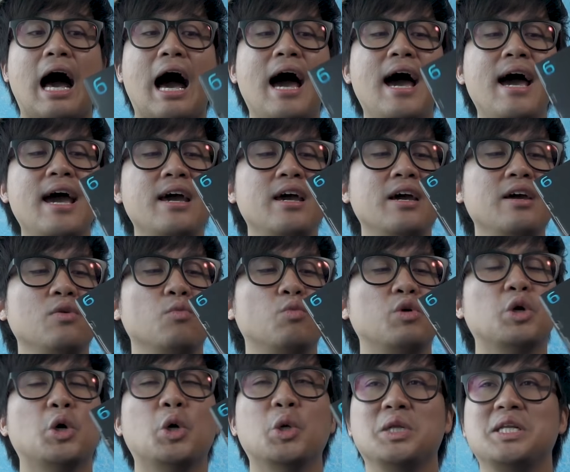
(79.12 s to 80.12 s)
I
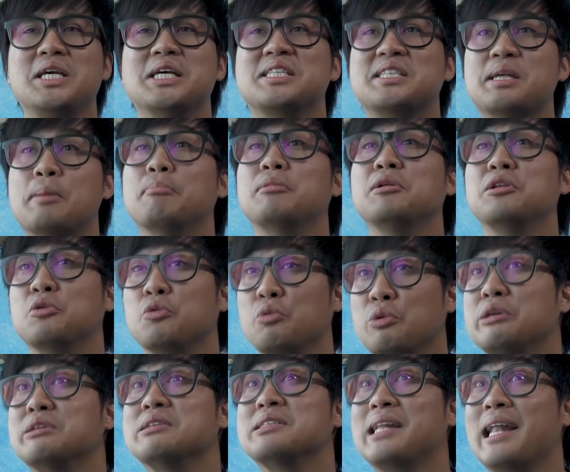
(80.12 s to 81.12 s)
would only assemble the
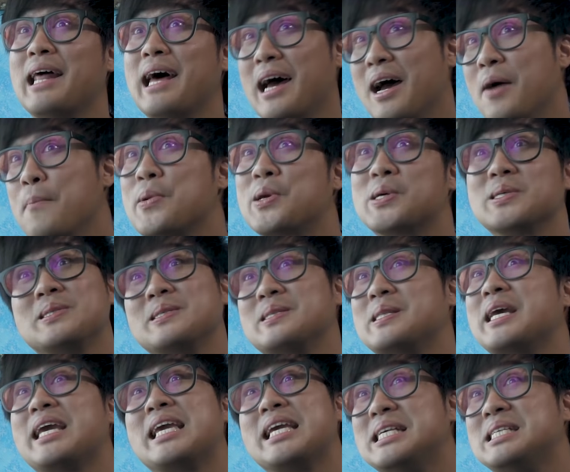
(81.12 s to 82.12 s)
wheels lah, because
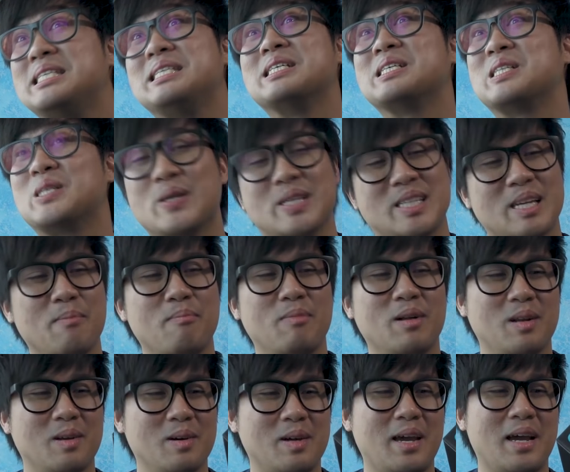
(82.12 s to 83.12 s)
it's the easiest to
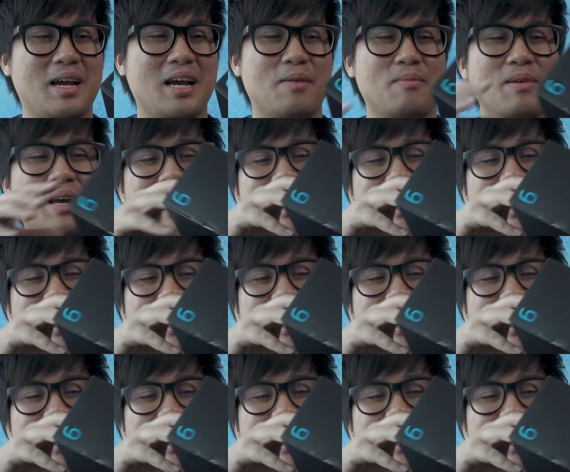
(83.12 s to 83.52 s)
assemble. Okay, come.